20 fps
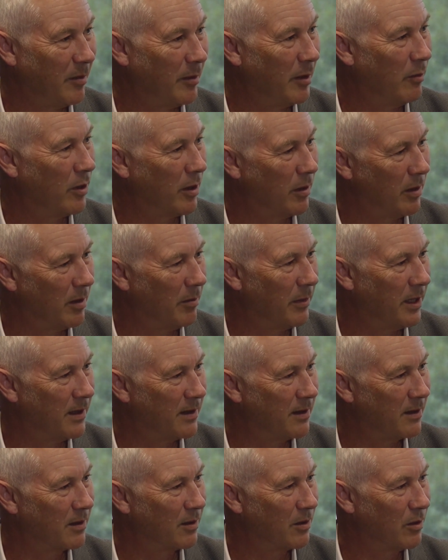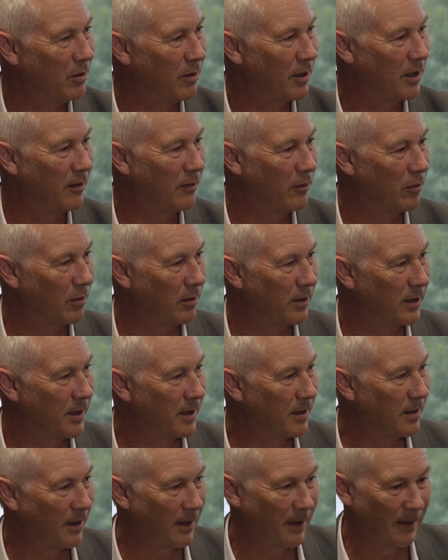I mean, what an amazing story of all
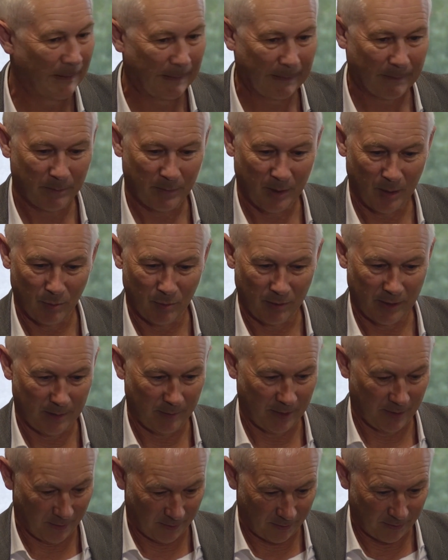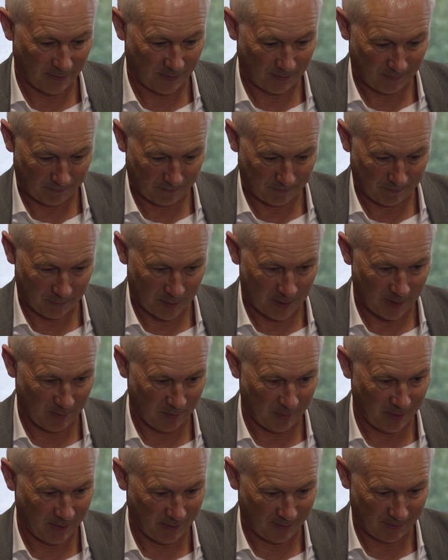these people coming across one of the
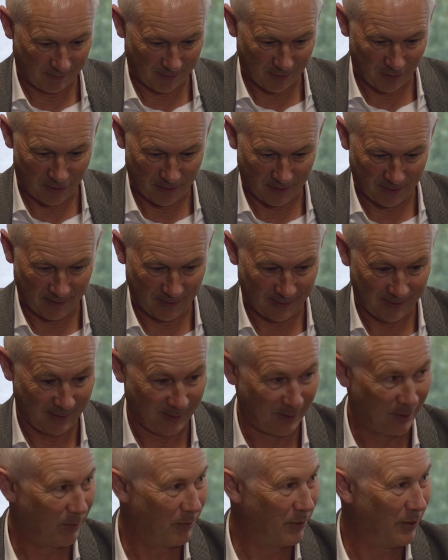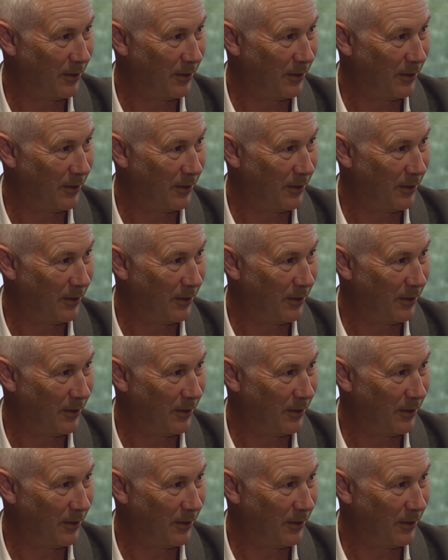biggest continents in the